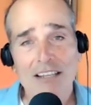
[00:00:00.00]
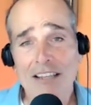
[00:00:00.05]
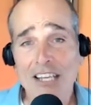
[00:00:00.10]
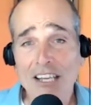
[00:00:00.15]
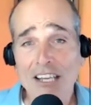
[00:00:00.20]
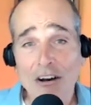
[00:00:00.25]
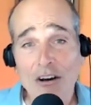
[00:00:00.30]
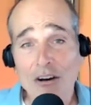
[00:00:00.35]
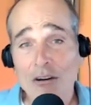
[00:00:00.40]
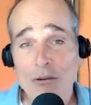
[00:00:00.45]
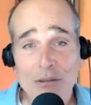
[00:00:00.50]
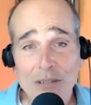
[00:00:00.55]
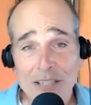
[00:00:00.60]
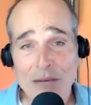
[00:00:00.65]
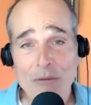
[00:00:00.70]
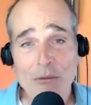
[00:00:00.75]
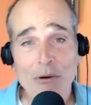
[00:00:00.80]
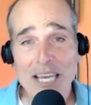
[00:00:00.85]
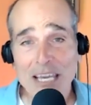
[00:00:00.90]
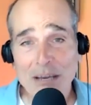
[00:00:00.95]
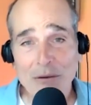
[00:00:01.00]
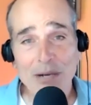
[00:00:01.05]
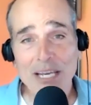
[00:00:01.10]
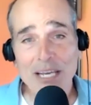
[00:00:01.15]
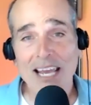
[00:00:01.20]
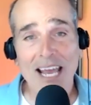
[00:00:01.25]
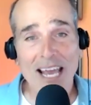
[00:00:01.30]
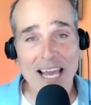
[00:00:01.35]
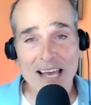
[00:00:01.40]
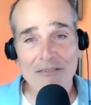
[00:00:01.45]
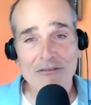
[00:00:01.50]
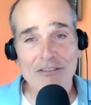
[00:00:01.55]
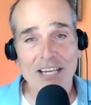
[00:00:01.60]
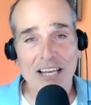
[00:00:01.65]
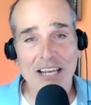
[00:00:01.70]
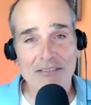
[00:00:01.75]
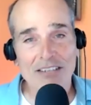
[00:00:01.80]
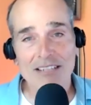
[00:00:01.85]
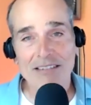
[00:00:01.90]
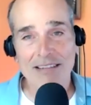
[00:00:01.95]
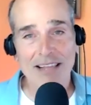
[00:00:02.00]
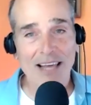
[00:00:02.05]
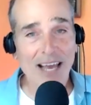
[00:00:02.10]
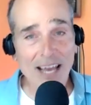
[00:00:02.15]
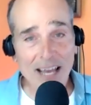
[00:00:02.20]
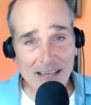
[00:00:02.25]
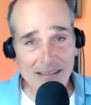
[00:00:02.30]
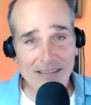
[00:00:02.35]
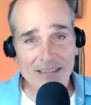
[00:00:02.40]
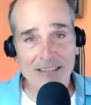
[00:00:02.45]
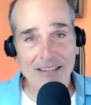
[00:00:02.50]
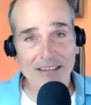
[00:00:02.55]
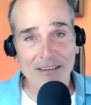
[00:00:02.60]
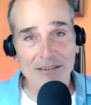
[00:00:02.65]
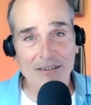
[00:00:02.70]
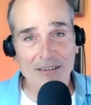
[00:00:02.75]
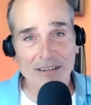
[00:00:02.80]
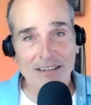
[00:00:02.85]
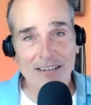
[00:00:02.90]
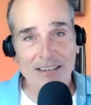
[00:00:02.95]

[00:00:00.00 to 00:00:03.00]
the only way we have, David, is to ask you.